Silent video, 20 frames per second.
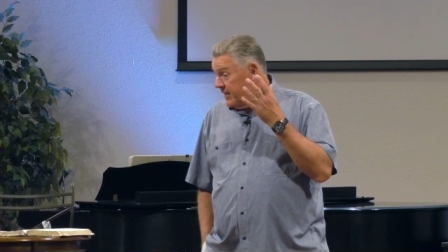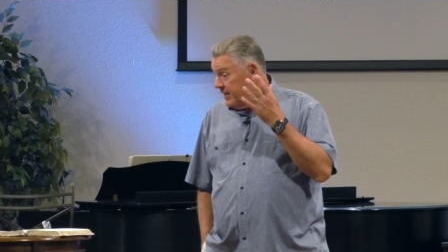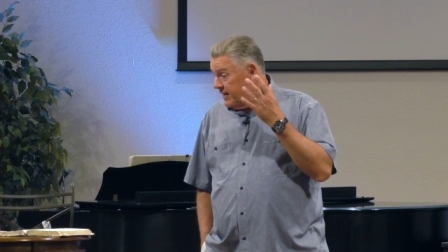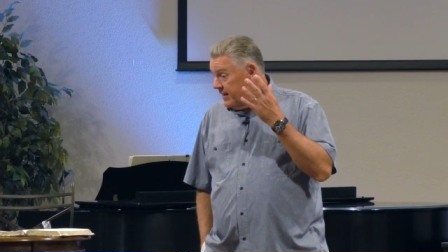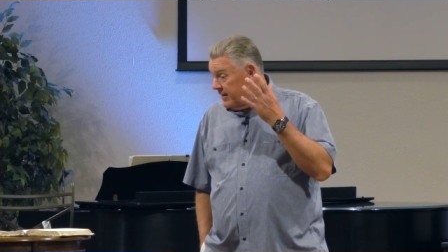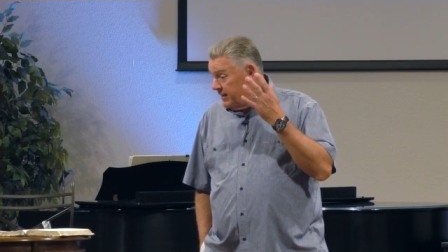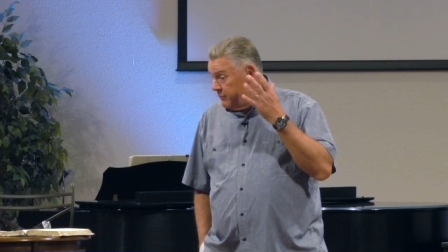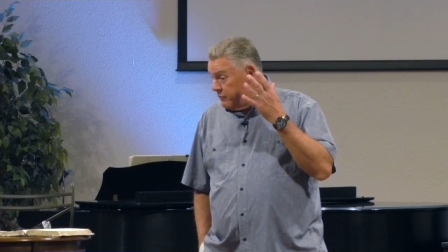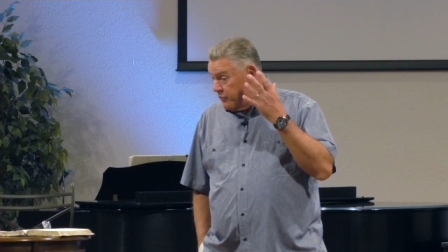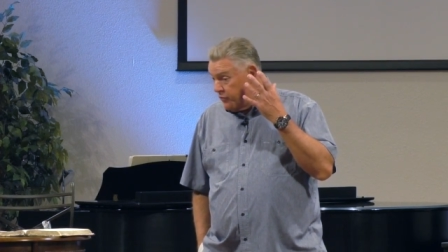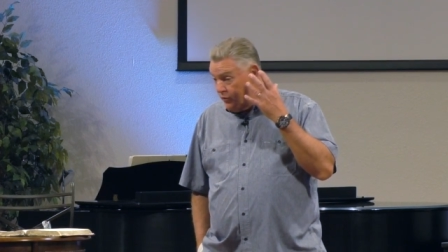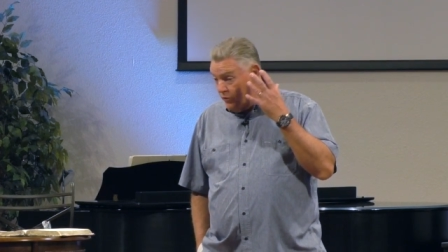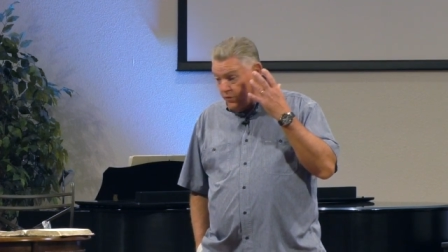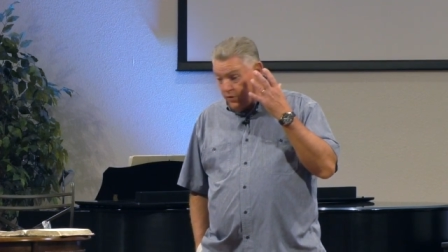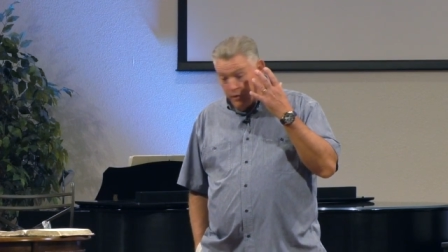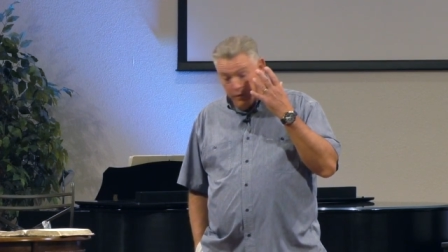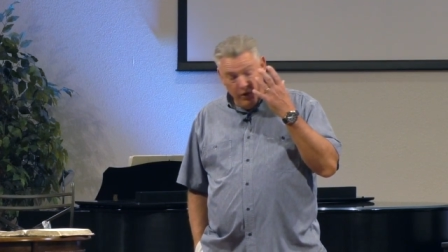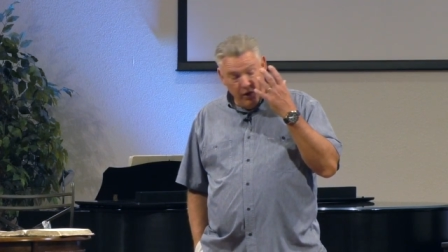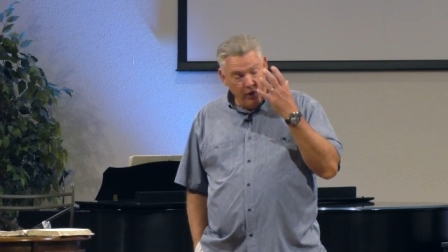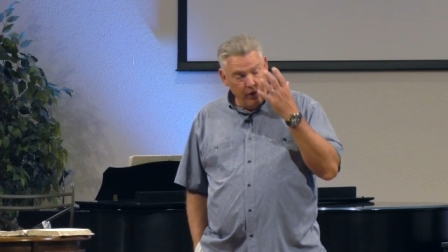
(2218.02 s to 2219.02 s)
through
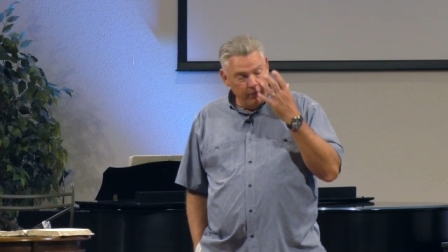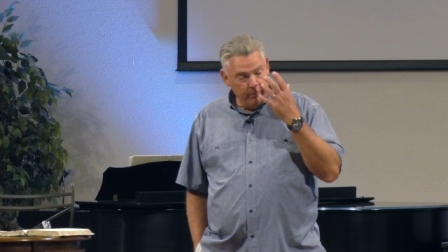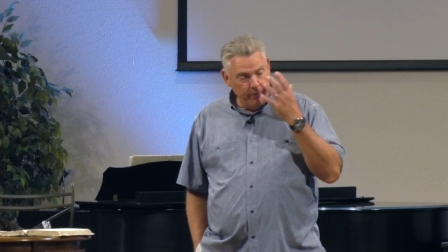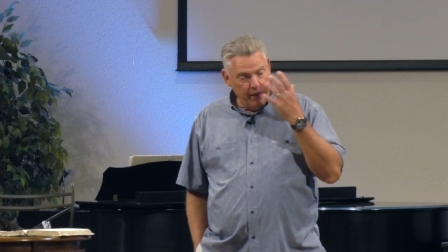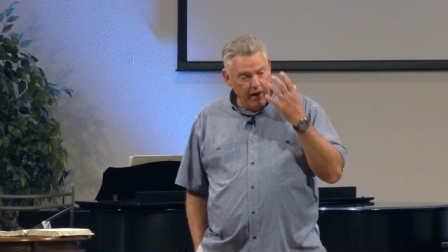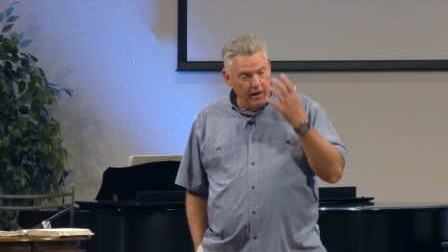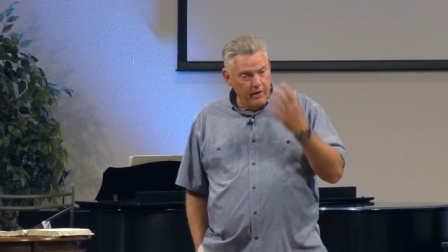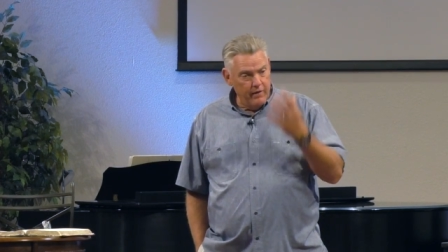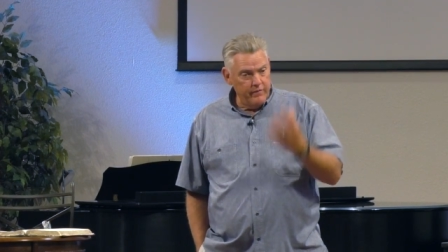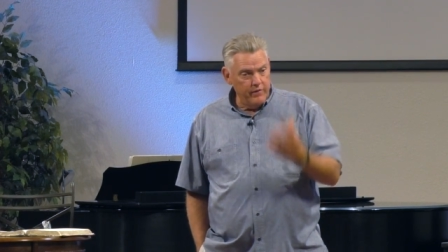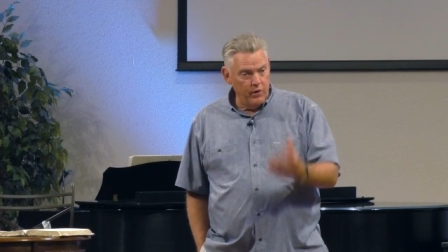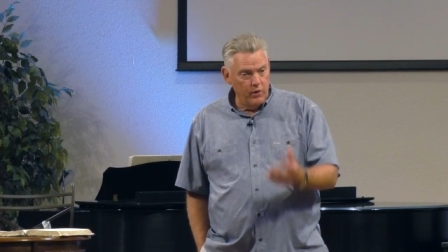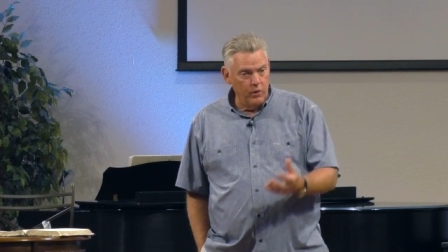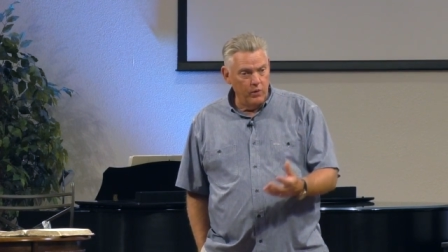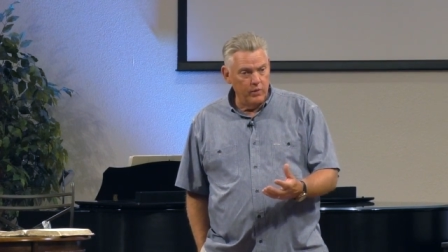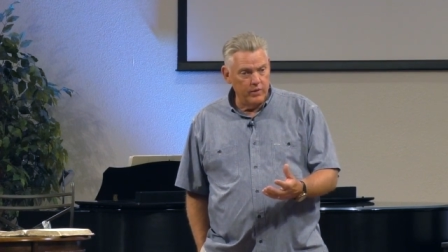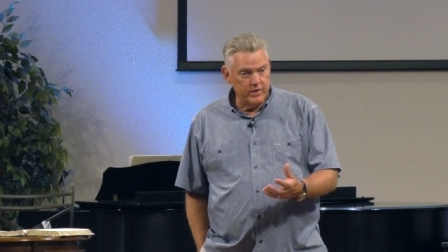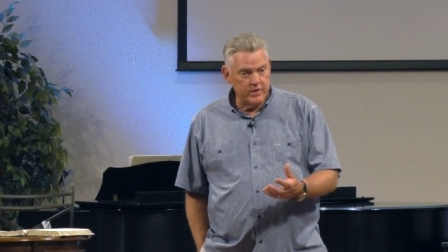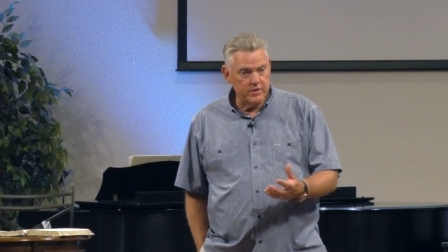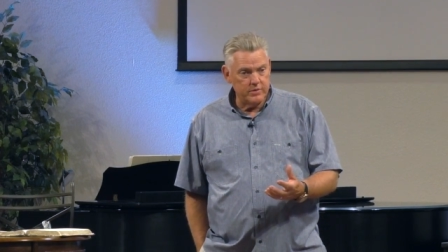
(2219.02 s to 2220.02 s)
the power of the
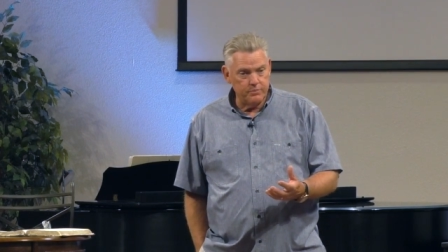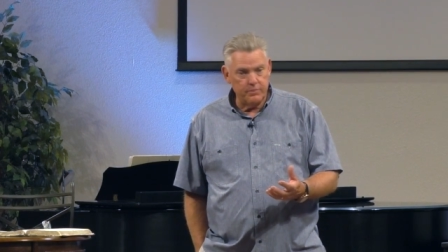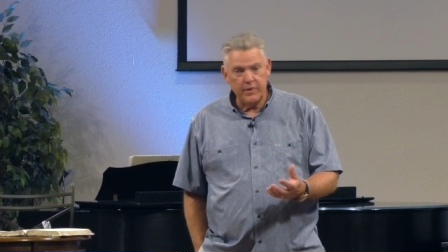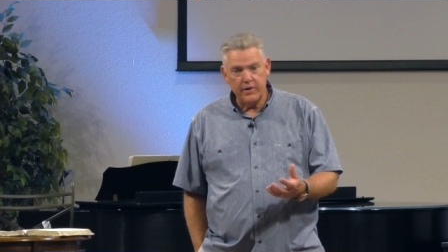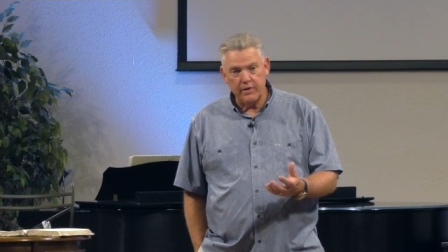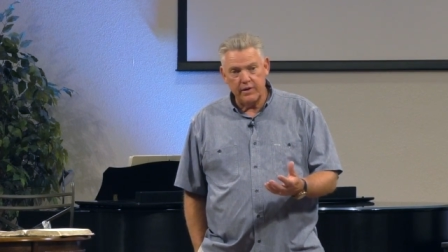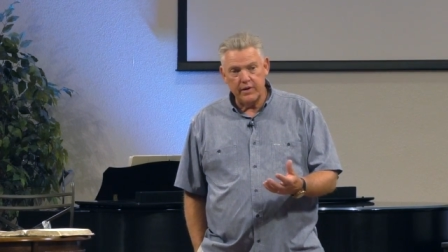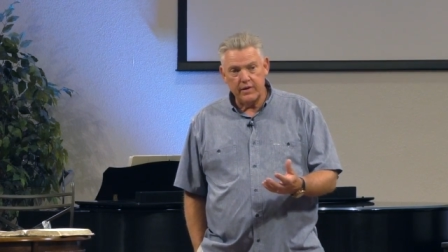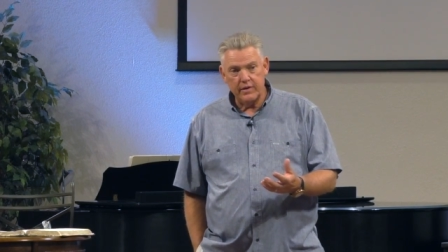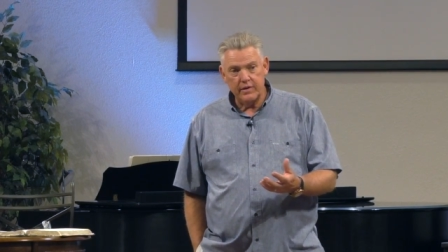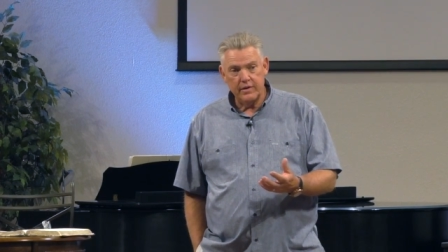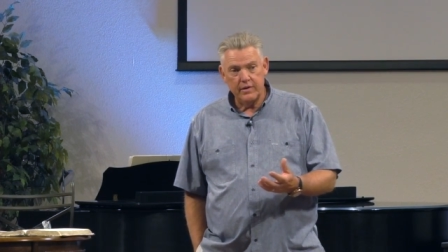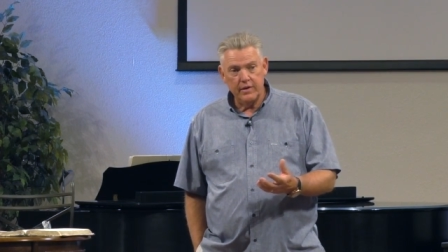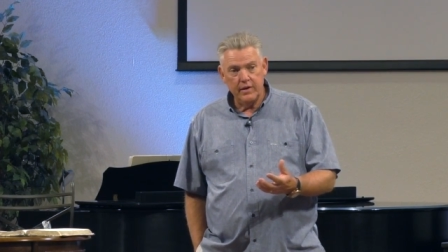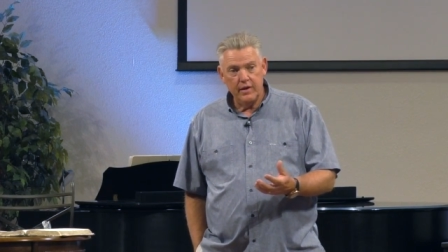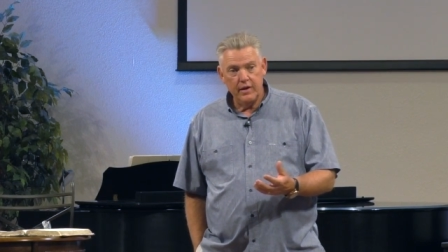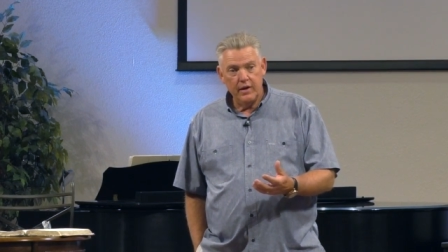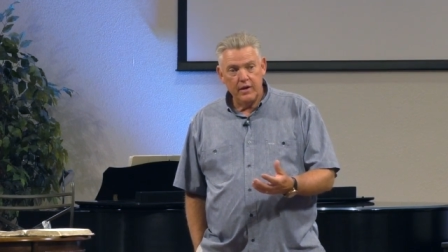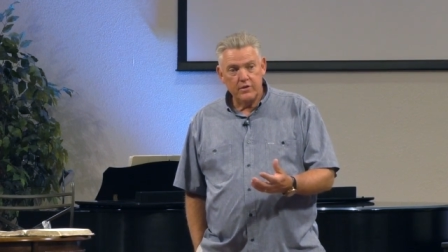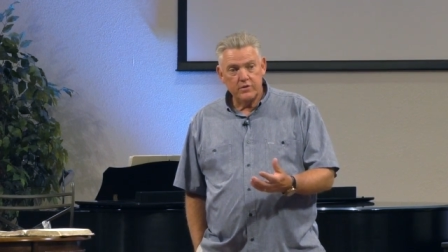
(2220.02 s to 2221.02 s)
Holy Spirit
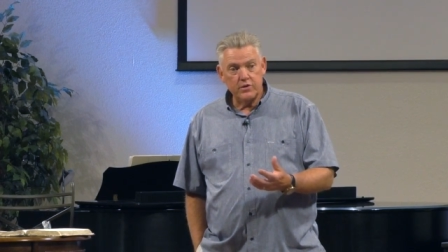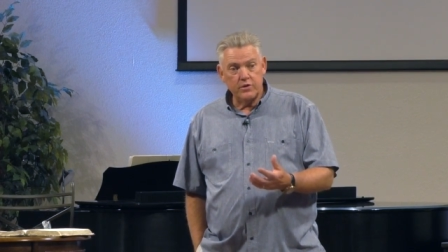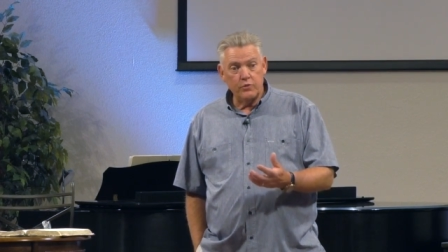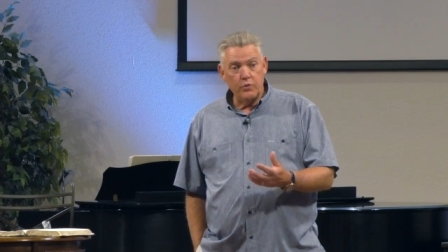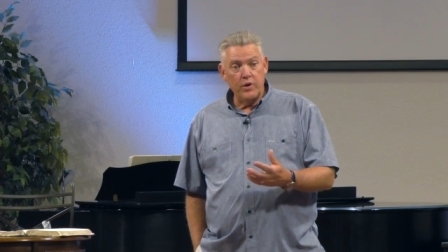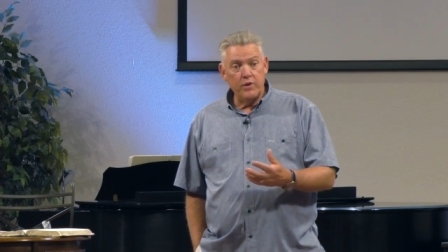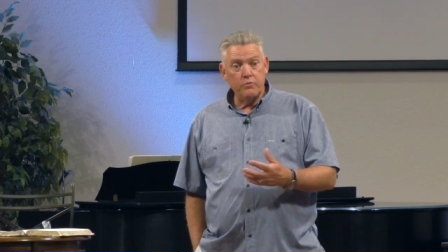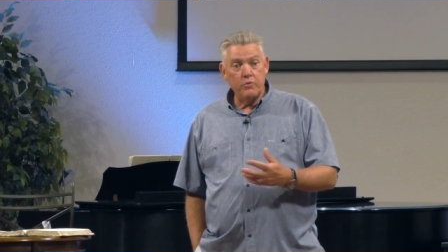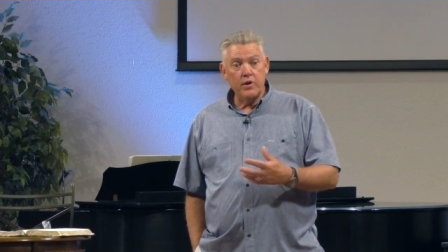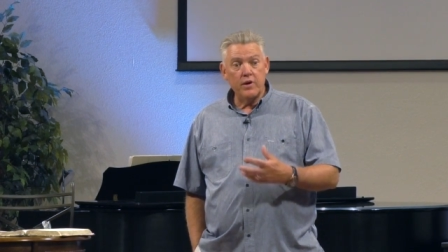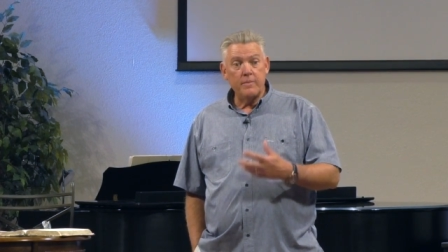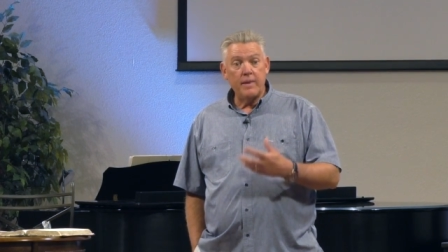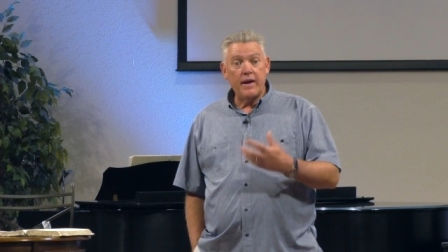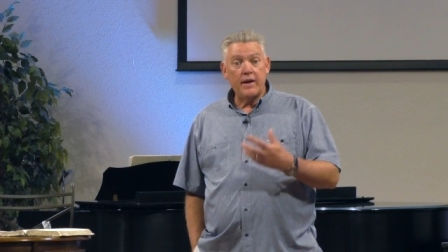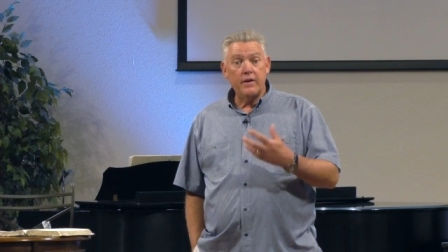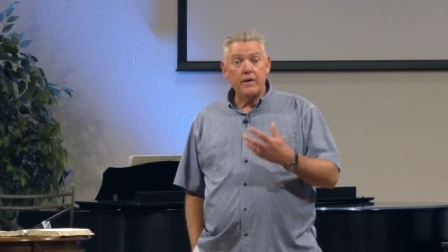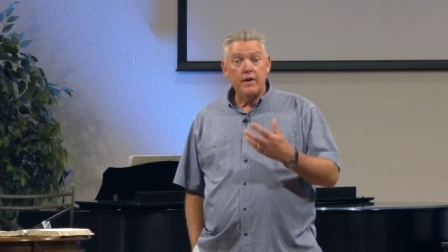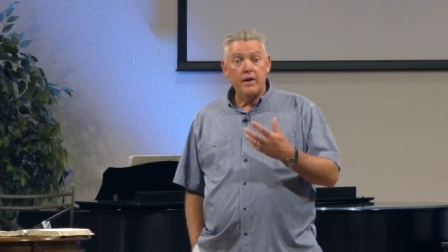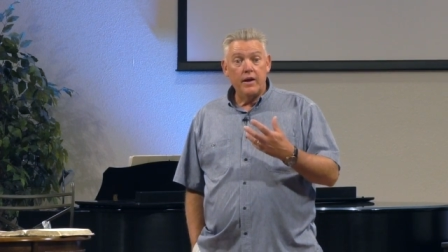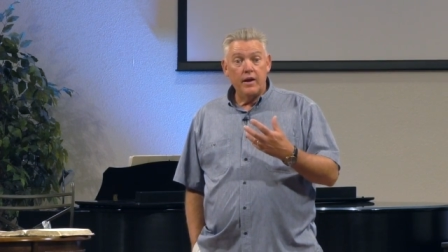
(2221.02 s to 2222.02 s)
so that we can bring
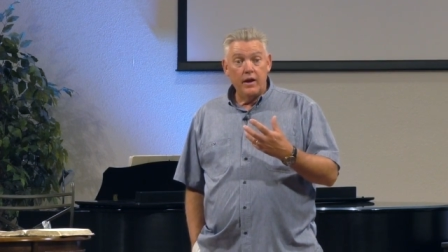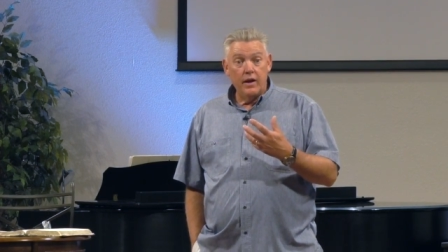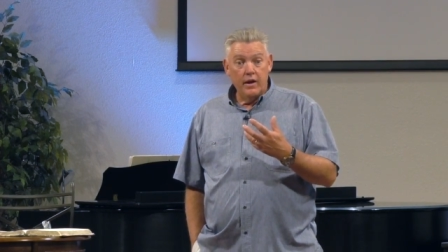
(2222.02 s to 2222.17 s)
about